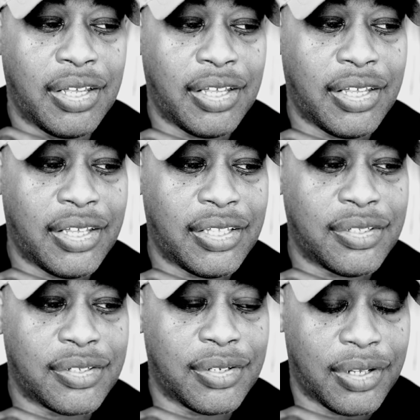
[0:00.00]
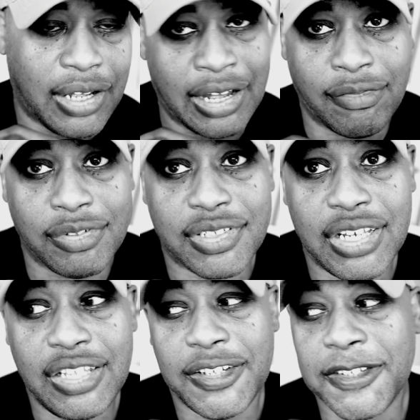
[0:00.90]
And I will
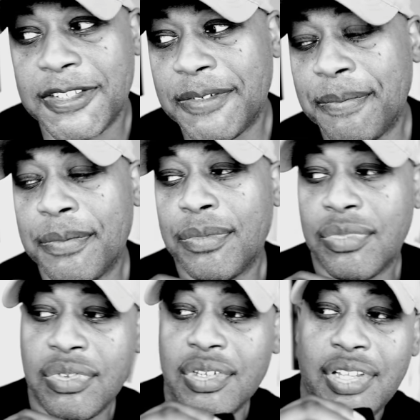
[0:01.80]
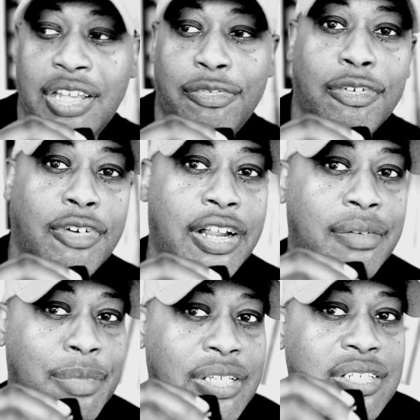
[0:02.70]
say this it will
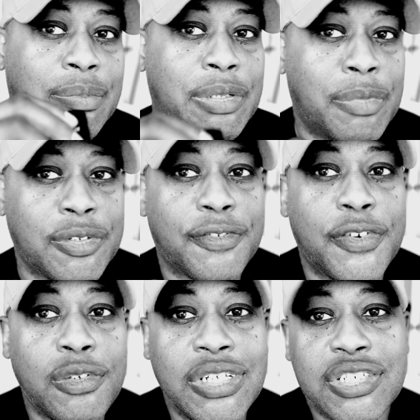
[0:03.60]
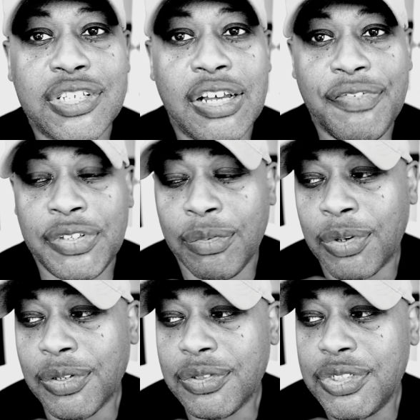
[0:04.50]
recommend some of the most foolish stuff in the
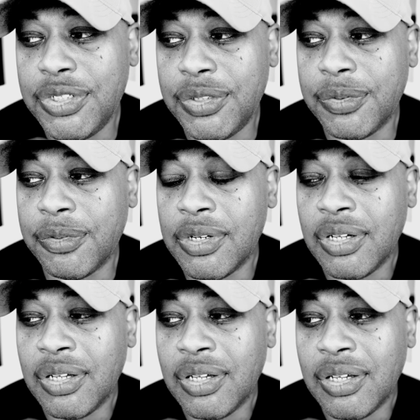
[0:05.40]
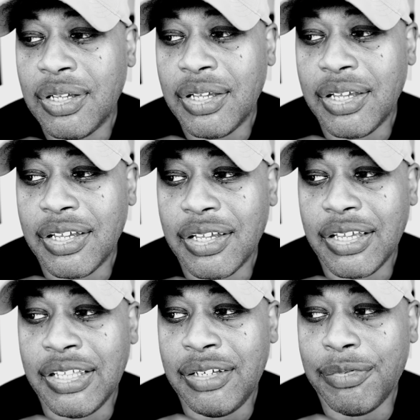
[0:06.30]
world to you
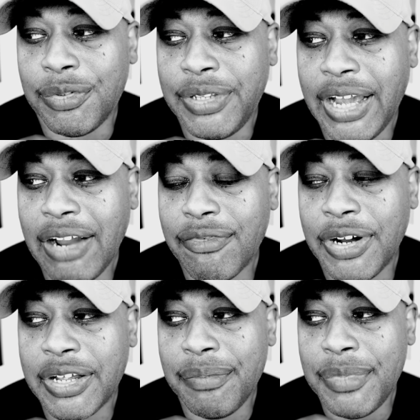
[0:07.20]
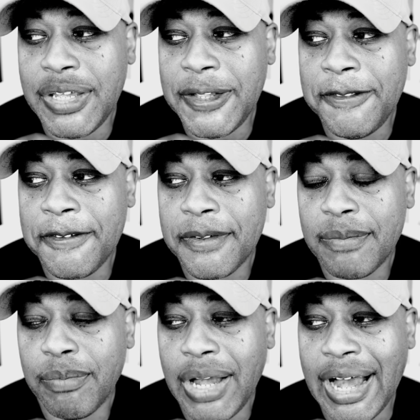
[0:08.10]
and it will not recommend
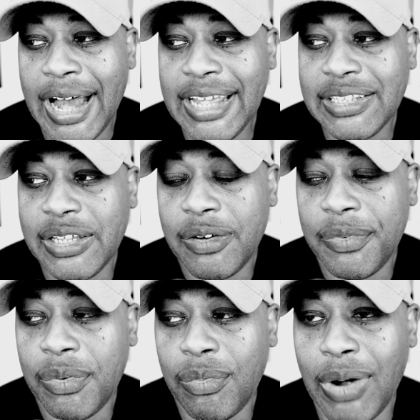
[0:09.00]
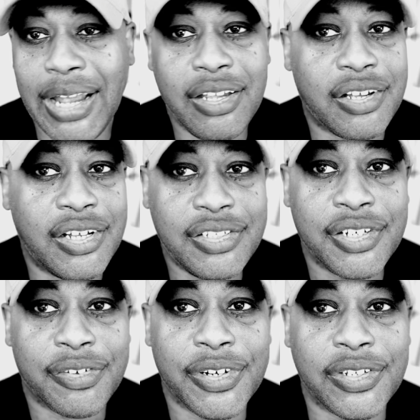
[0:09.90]
high level white
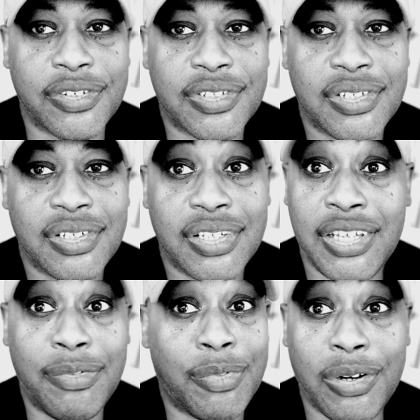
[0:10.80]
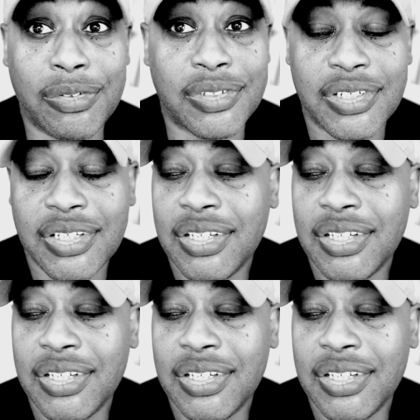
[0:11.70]
content creators. It won't.